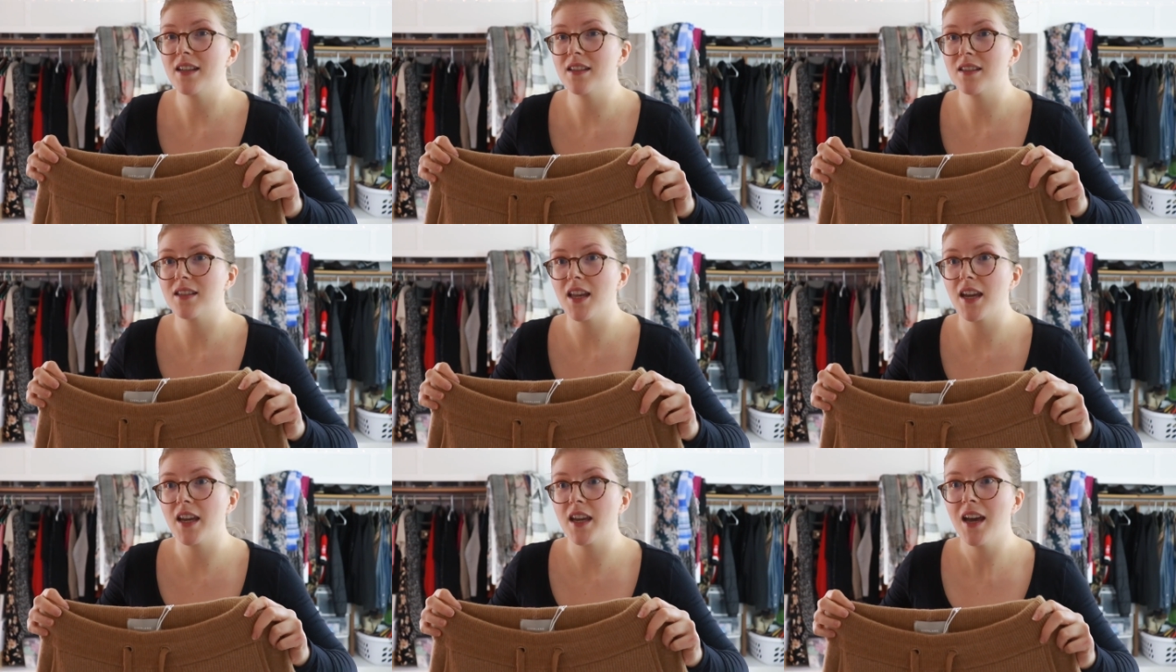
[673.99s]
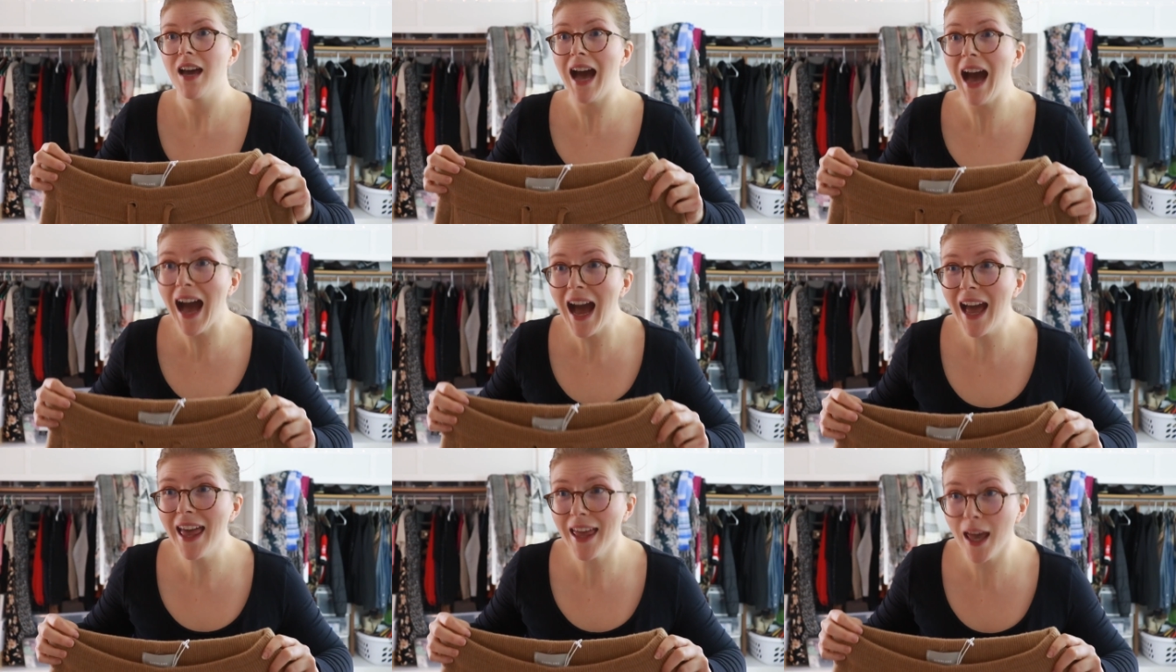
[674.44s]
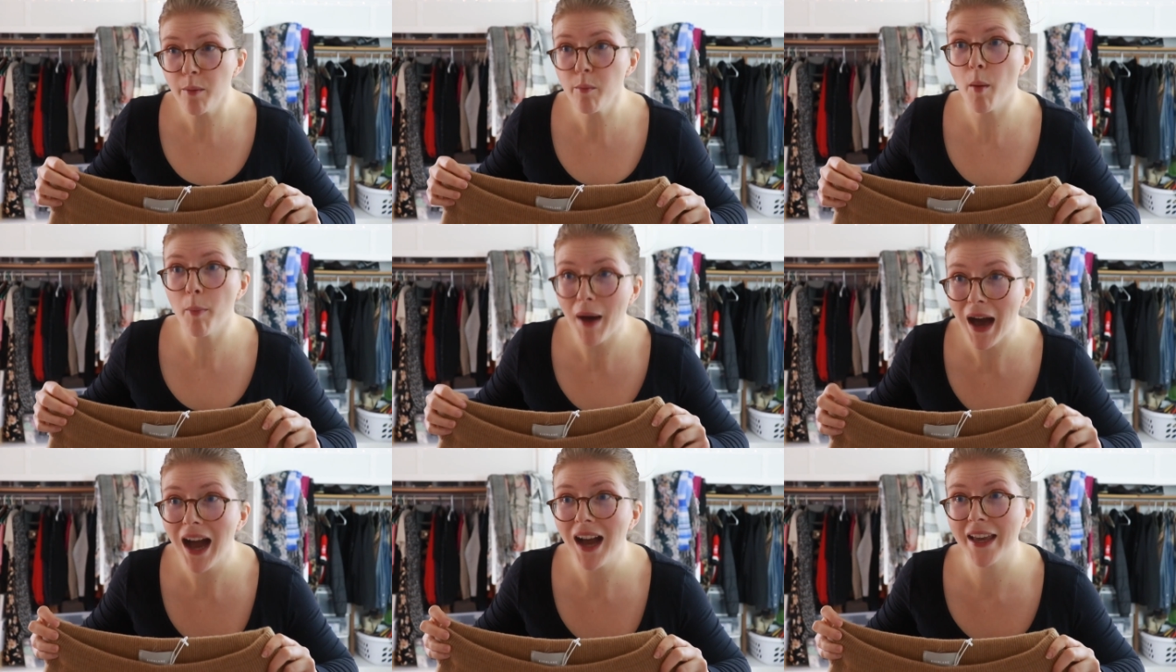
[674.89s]
It's like, hi, I'm
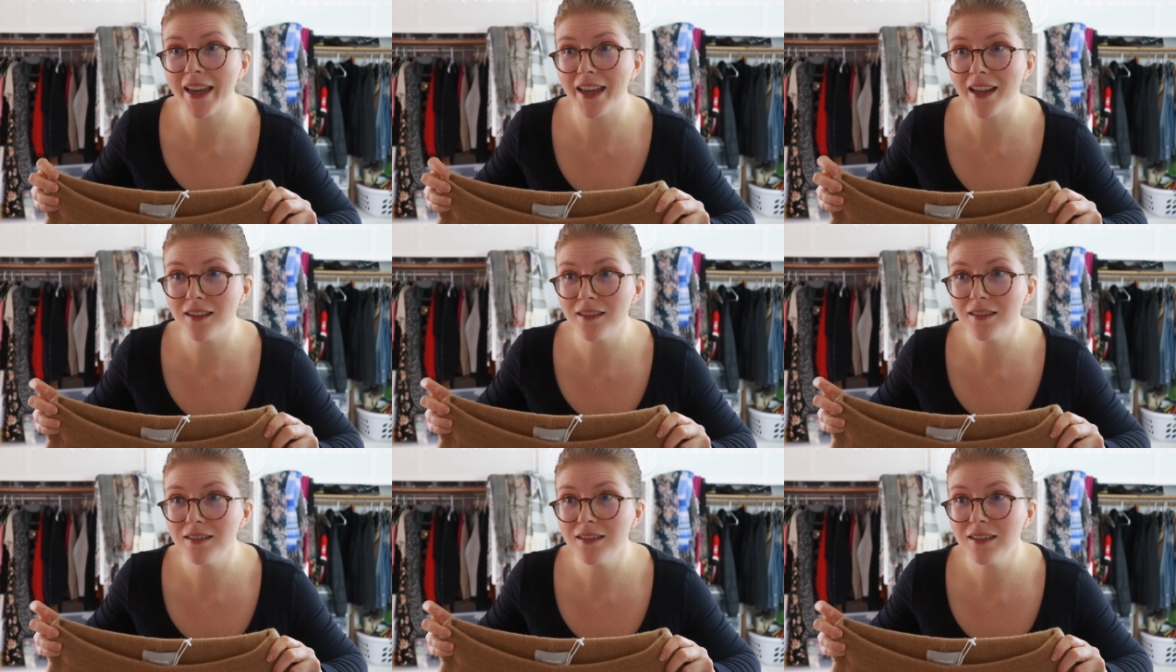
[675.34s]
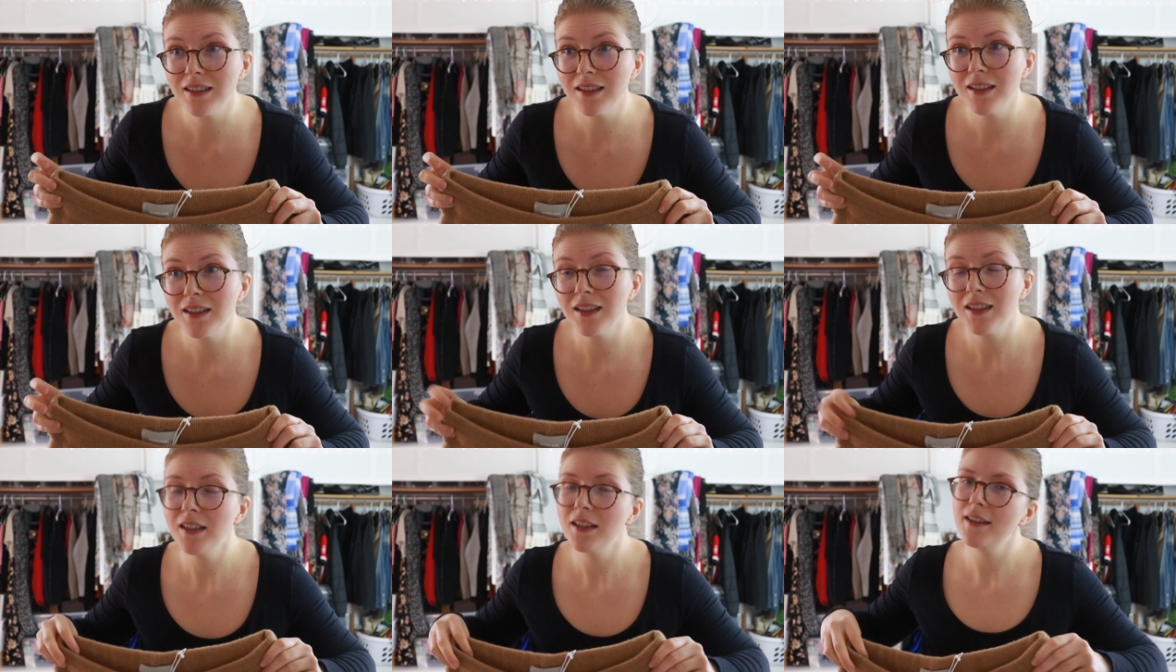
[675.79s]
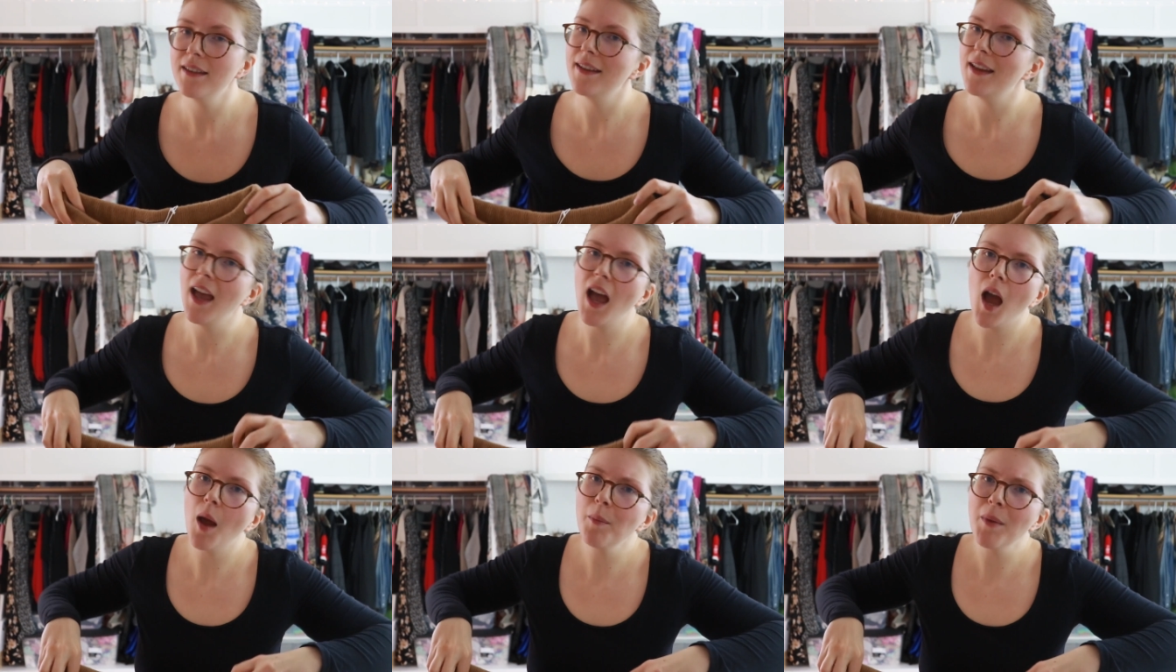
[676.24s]
a pocket.
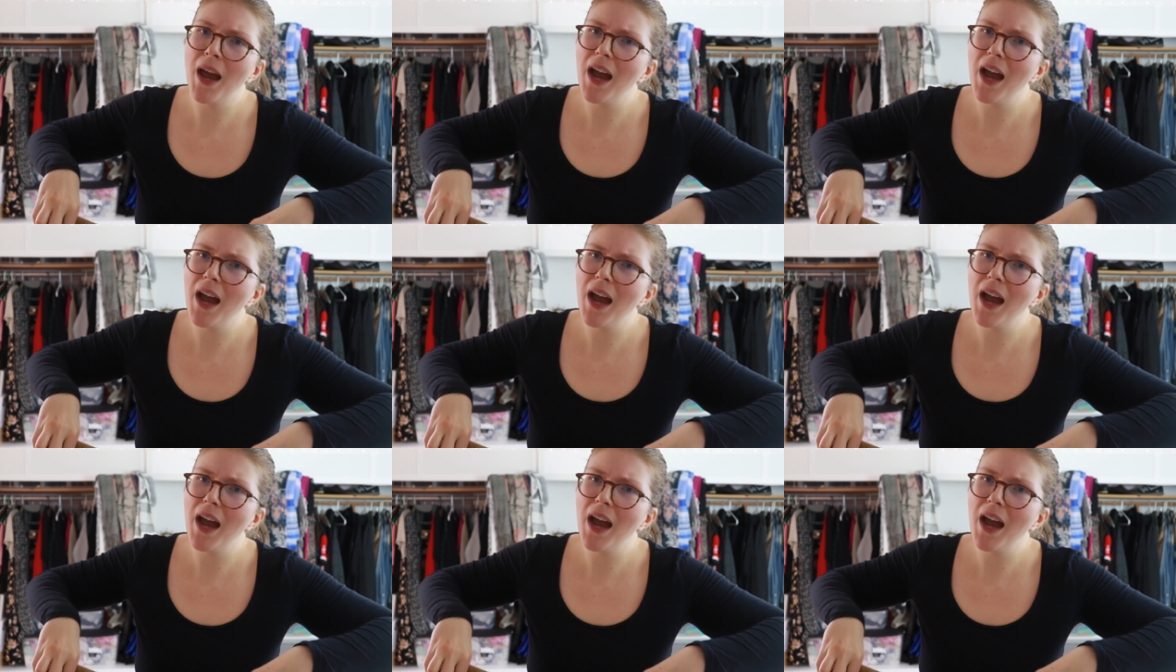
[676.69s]
I'm